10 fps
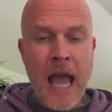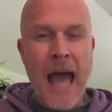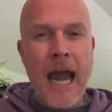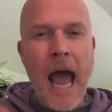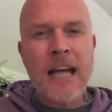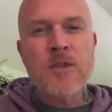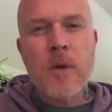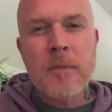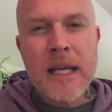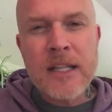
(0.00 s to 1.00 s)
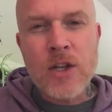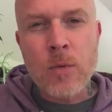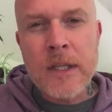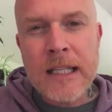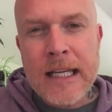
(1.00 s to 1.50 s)
And as we begin to
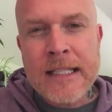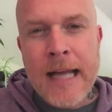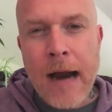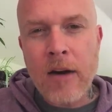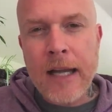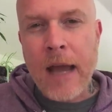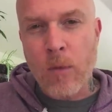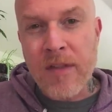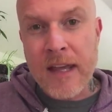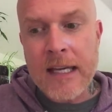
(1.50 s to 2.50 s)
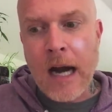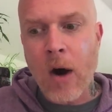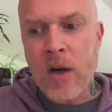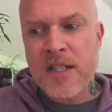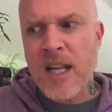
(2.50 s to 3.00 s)
really interrogate within
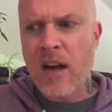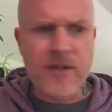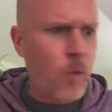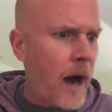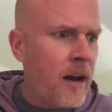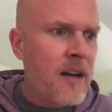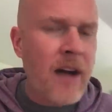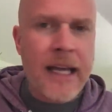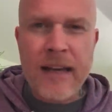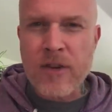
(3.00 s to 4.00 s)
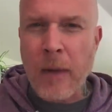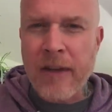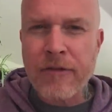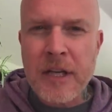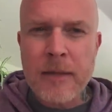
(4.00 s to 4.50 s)
ourselves, where have I given my
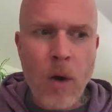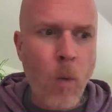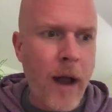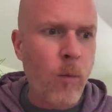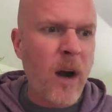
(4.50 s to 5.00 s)
freedom away?